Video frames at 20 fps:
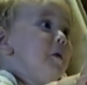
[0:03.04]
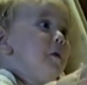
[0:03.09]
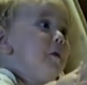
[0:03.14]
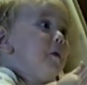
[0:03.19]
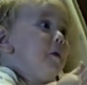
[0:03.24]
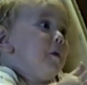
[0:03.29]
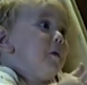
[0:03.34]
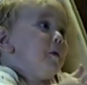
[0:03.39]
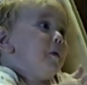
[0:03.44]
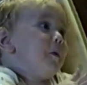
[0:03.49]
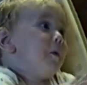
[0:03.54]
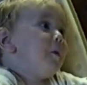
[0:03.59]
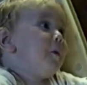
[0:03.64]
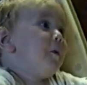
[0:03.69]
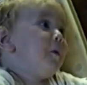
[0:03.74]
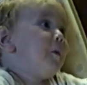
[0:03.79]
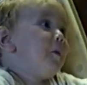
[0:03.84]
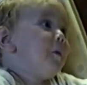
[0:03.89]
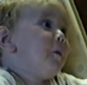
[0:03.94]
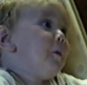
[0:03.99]
Oh,
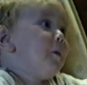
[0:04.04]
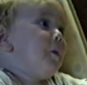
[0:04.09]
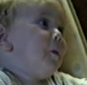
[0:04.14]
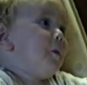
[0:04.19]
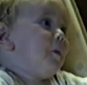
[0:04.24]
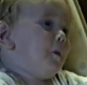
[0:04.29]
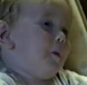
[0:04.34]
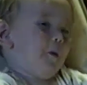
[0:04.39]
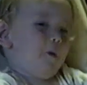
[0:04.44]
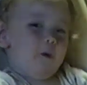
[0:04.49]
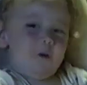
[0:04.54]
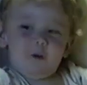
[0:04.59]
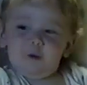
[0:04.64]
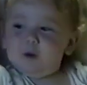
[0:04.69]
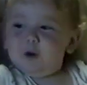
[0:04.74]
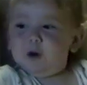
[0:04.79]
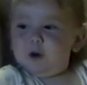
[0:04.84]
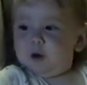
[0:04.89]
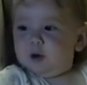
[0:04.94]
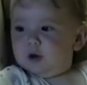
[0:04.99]
ooh,
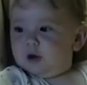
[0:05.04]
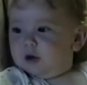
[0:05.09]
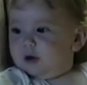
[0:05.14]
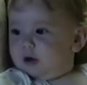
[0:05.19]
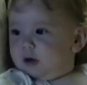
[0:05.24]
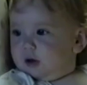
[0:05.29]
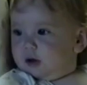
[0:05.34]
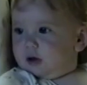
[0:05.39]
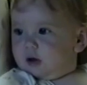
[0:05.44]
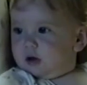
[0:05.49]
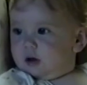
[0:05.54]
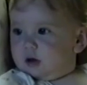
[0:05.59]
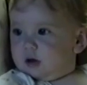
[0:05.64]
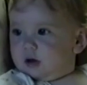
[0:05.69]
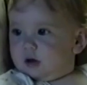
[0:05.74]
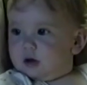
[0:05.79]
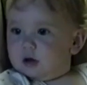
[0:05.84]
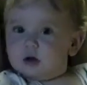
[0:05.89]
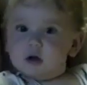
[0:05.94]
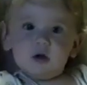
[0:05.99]
ooh. Emmy,
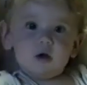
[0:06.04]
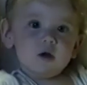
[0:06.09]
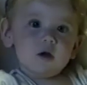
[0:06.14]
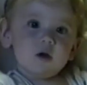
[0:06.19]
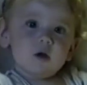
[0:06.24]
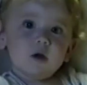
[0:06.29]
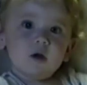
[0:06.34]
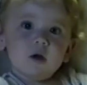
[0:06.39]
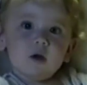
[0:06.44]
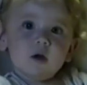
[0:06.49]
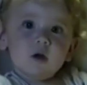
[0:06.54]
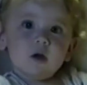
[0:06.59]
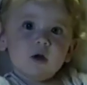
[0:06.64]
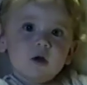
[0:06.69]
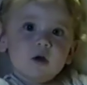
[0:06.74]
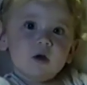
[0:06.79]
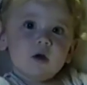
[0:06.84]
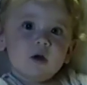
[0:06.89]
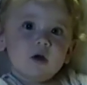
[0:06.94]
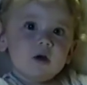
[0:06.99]
can you say
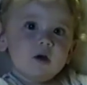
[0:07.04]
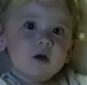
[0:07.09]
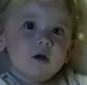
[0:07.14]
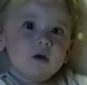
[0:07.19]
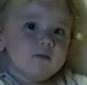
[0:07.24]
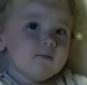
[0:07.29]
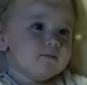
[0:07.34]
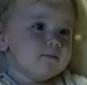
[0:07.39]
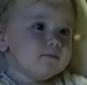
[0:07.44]
daddy?